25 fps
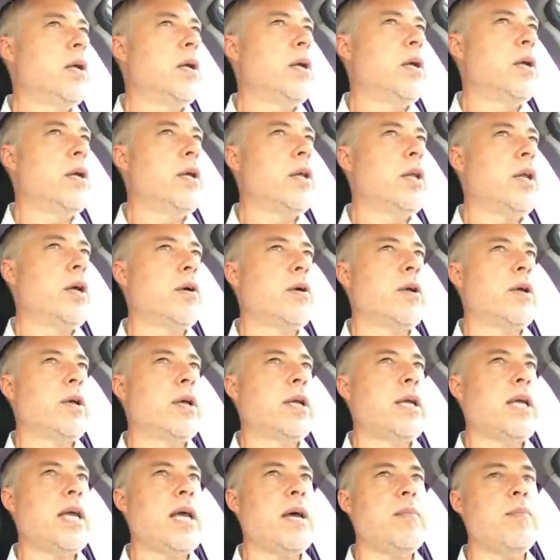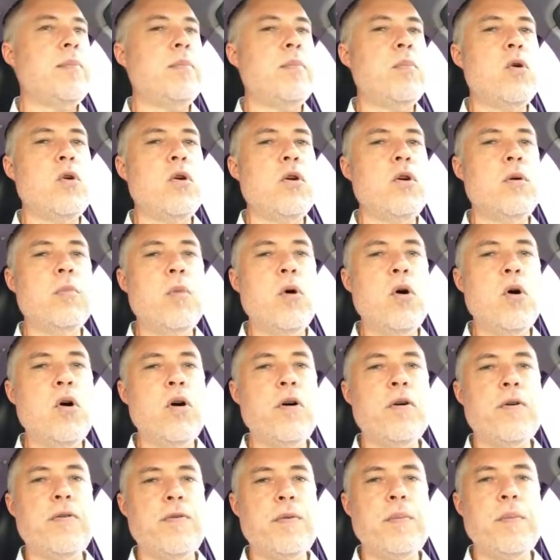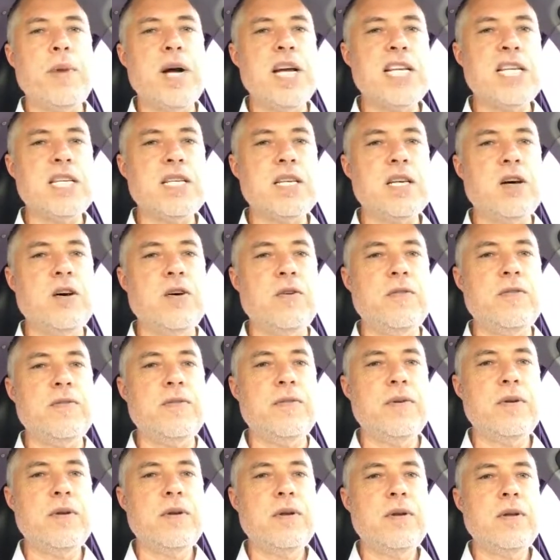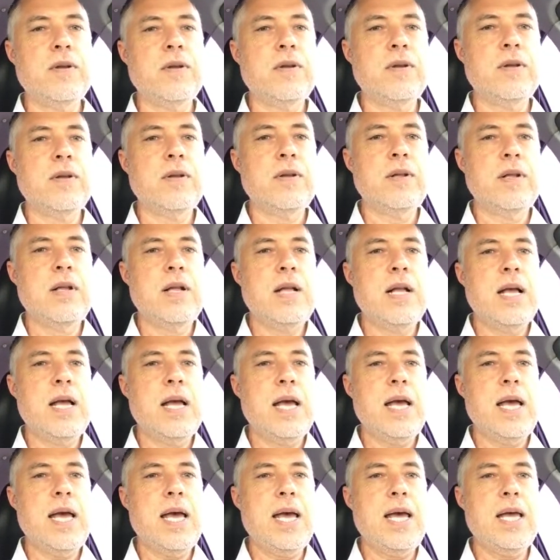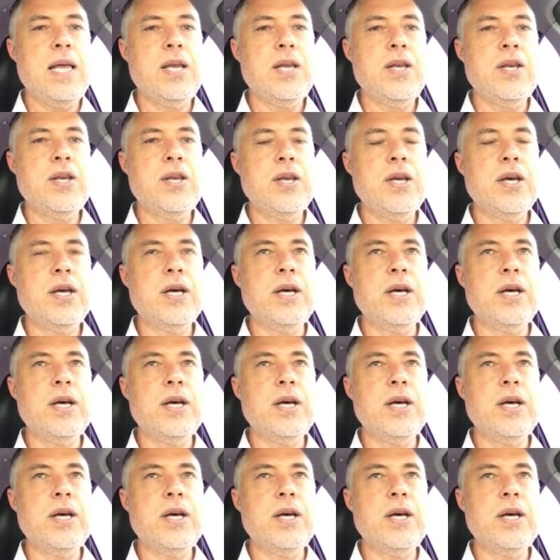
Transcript: you know, get more and more for myself. And